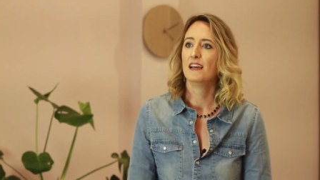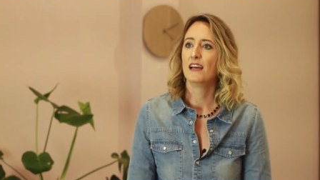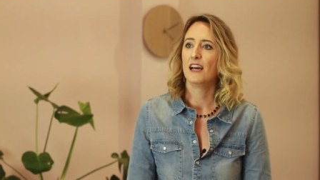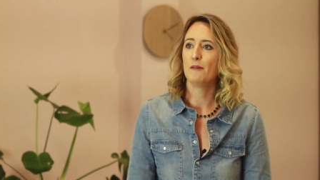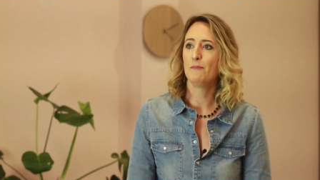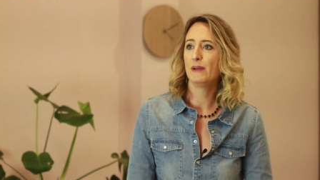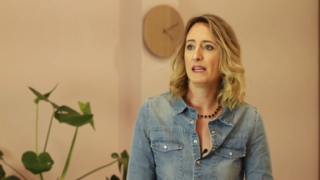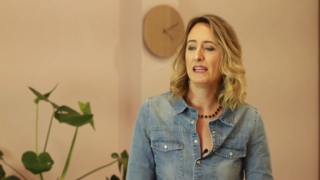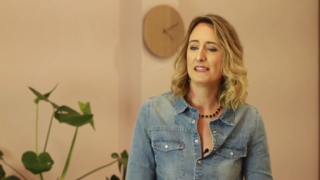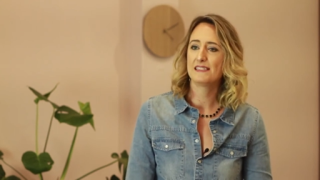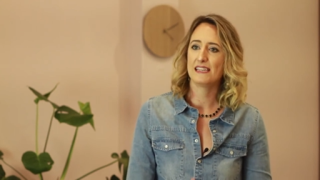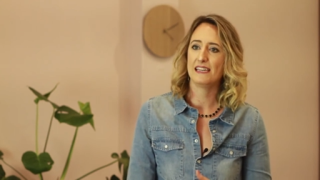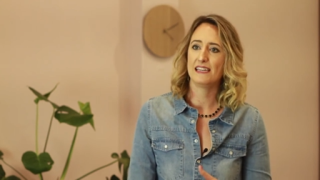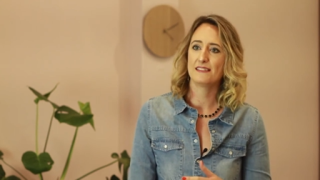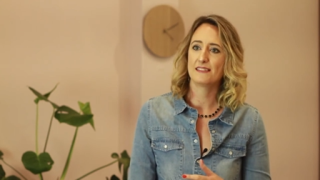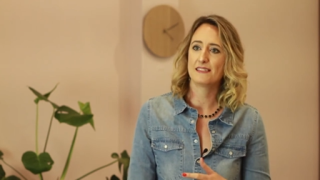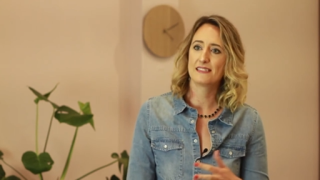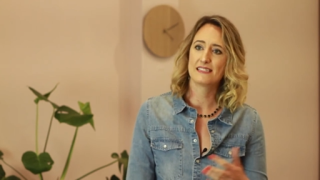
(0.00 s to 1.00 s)

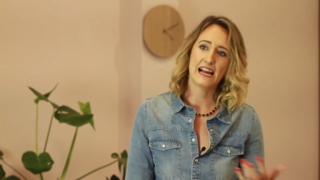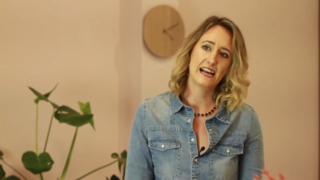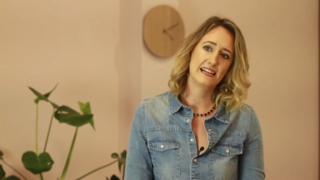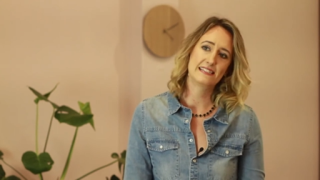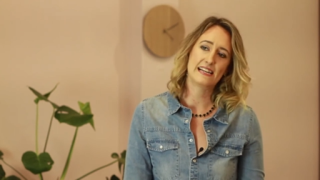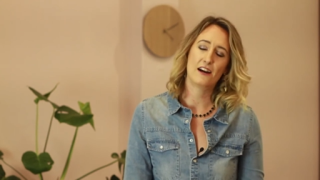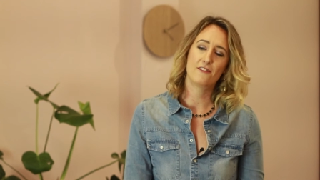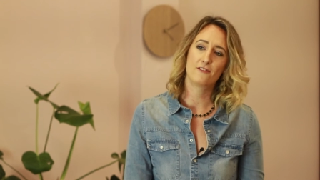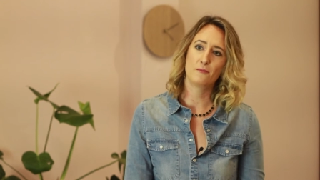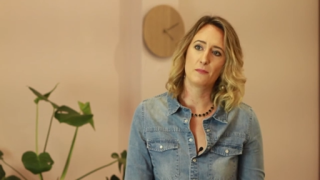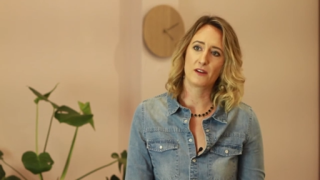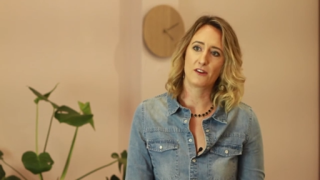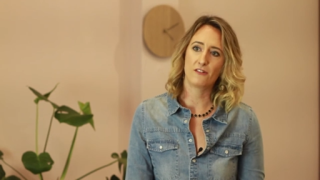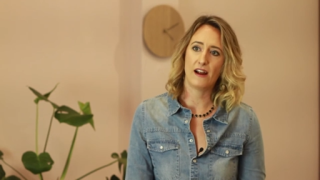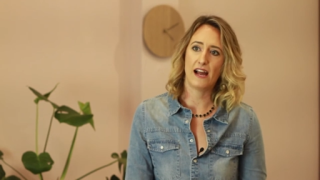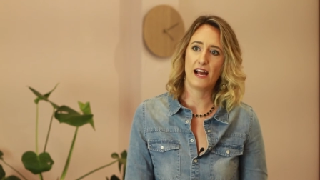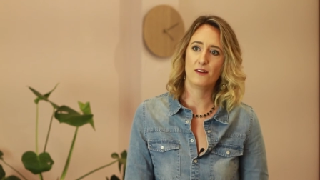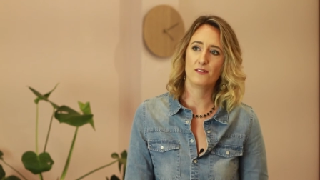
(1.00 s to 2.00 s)
ability to stand out from the
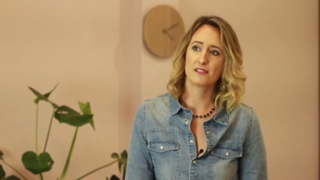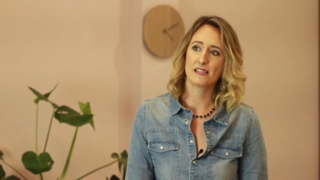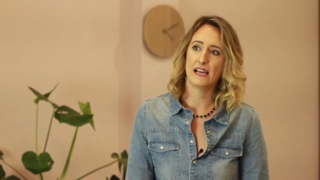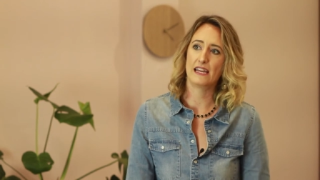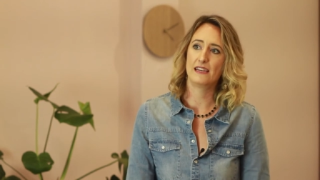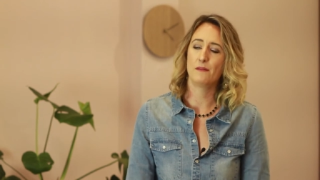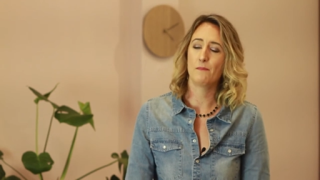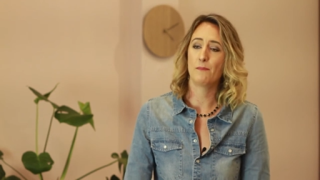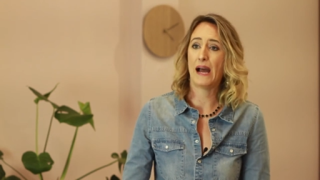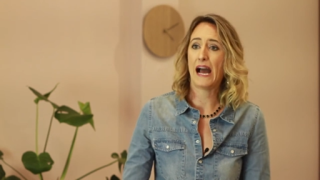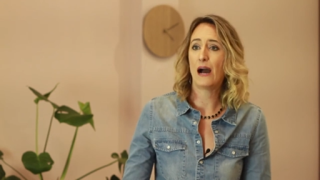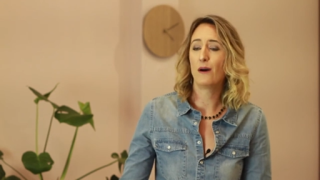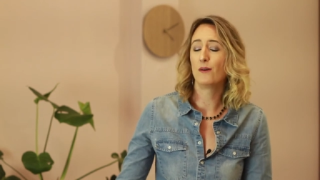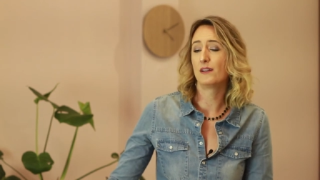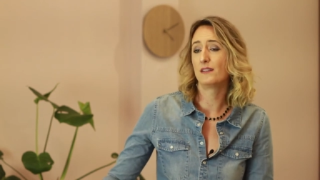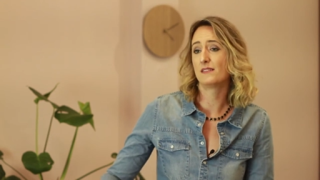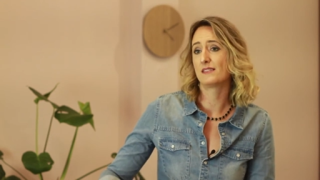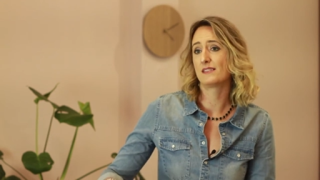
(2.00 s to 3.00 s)
crowd and
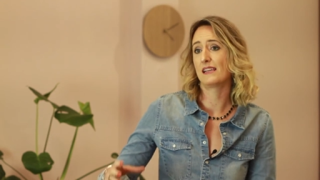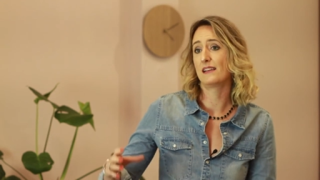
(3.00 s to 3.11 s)
empowered,